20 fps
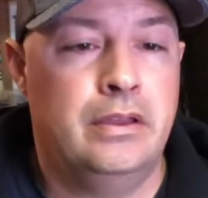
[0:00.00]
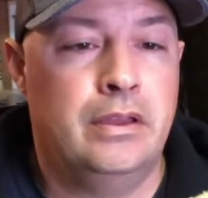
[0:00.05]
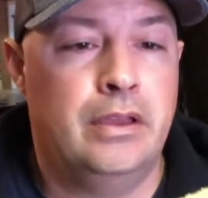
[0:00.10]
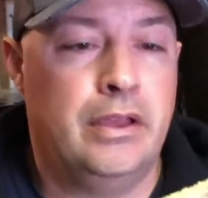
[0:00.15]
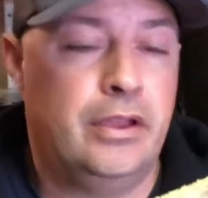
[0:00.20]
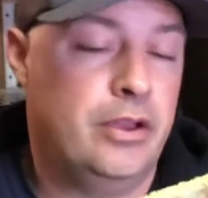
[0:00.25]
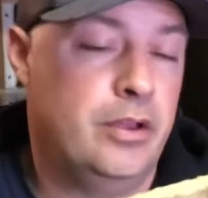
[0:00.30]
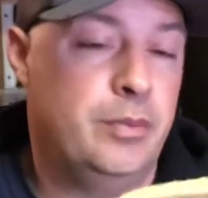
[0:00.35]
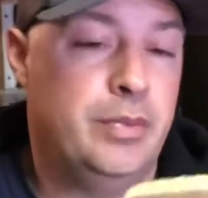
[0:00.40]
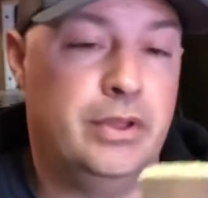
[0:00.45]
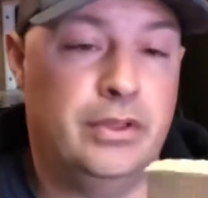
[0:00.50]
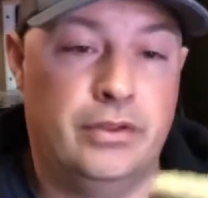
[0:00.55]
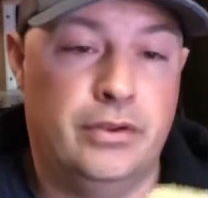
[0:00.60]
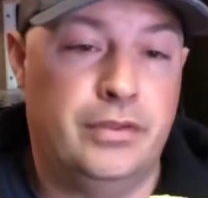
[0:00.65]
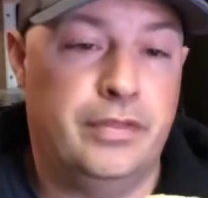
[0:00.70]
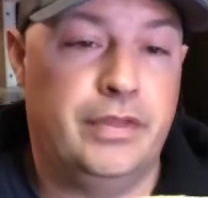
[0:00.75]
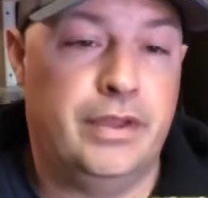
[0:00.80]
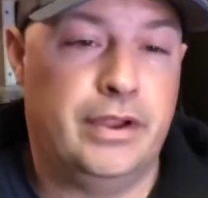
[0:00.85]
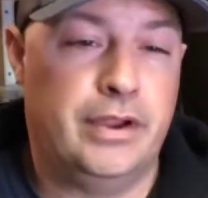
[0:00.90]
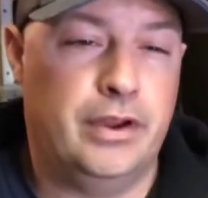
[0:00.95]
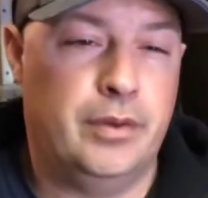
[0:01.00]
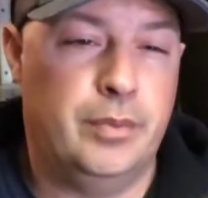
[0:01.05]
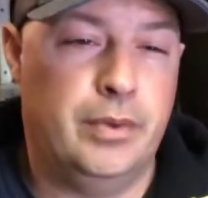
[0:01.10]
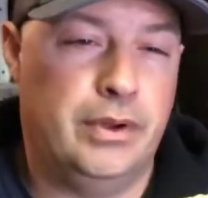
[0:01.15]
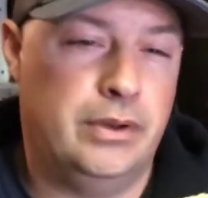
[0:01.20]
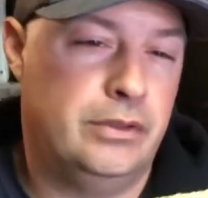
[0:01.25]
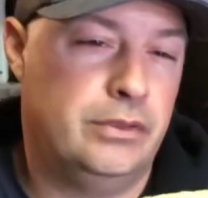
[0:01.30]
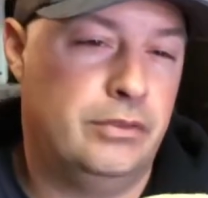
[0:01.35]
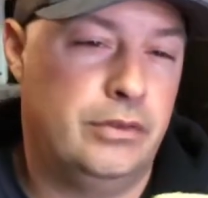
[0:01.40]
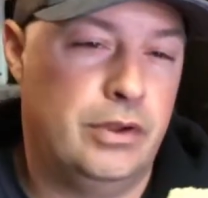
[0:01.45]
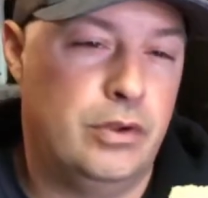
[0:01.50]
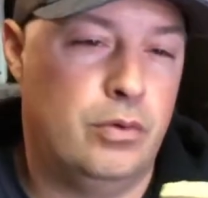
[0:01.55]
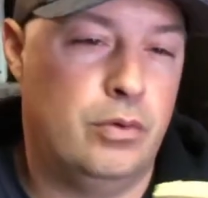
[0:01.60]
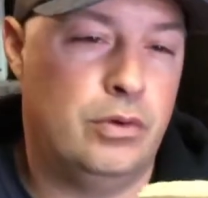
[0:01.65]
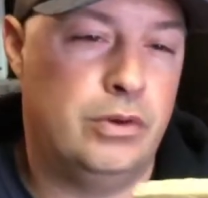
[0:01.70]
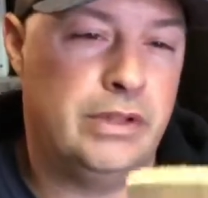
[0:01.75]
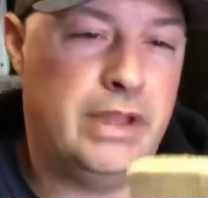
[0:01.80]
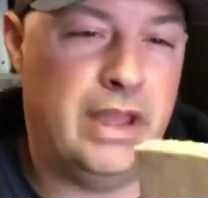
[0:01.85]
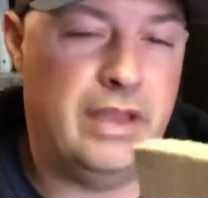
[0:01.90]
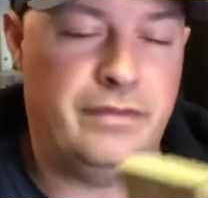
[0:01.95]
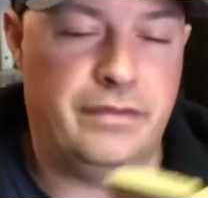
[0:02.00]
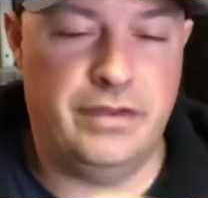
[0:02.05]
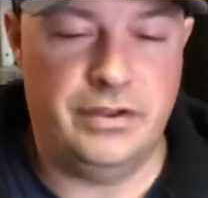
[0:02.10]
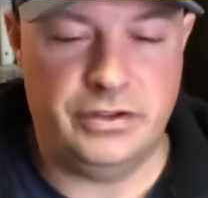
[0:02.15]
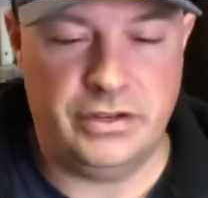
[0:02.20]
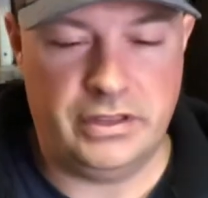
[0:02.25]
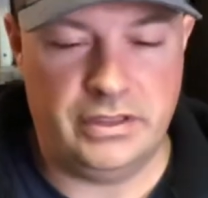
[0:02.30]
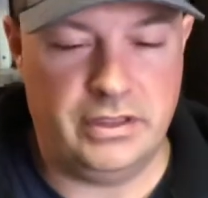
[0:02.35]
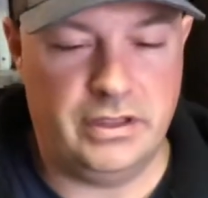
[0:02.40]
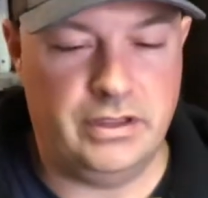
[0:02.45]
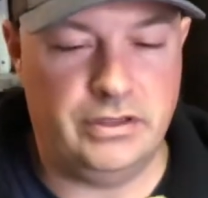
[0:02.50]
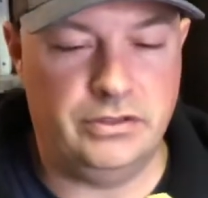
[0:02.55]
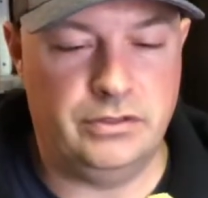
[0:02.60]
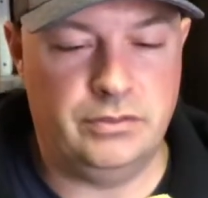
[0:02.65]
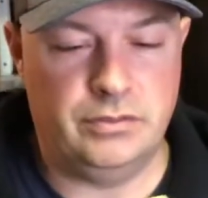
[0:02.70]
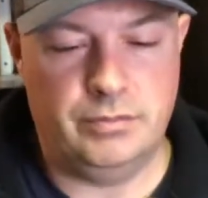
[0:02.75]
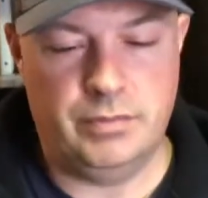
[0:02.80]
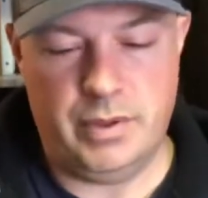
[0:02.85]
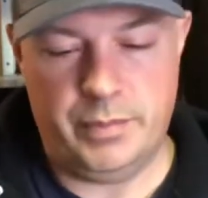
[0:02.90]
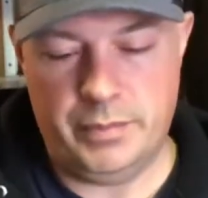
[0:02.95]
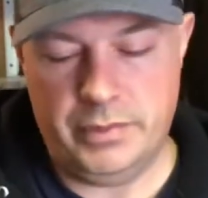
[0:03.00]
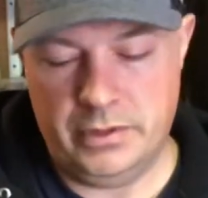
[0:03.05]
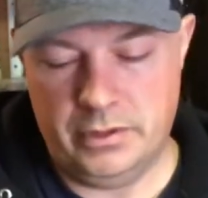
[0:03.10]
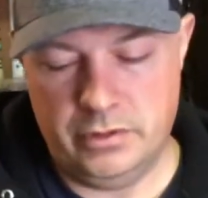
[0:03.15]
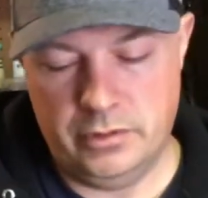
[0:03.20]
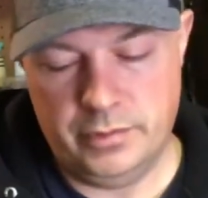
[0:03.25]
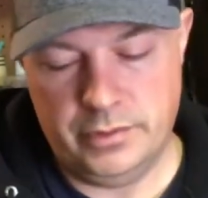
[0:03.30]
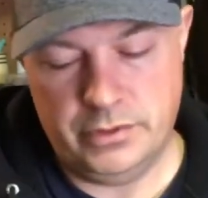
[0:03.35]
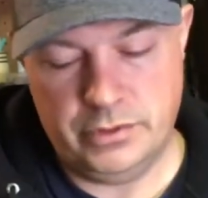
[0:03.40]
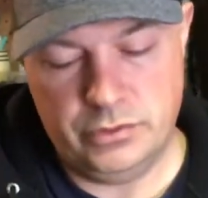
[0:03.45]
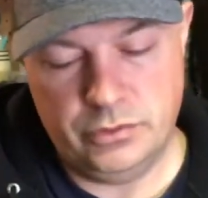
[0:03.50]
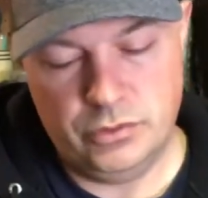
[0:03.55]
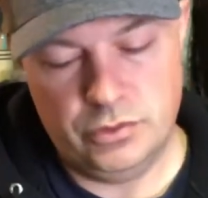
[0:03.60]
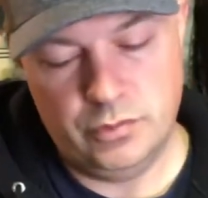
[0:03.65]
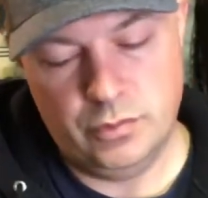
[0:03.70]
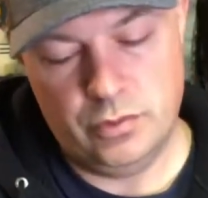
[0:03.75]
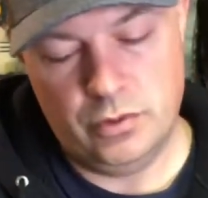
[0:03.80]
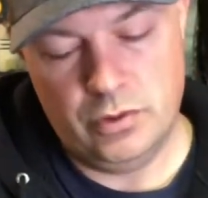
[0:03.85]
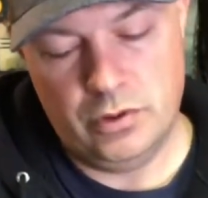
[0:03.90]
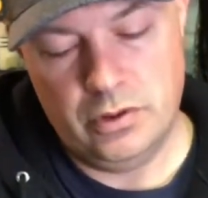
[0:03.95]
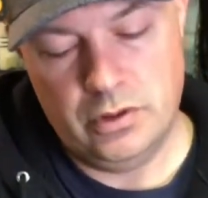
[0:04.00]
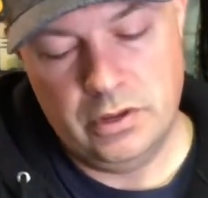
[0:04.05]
It could be a little thicker, but 3/4, ½ inch I think might be a little bit too small.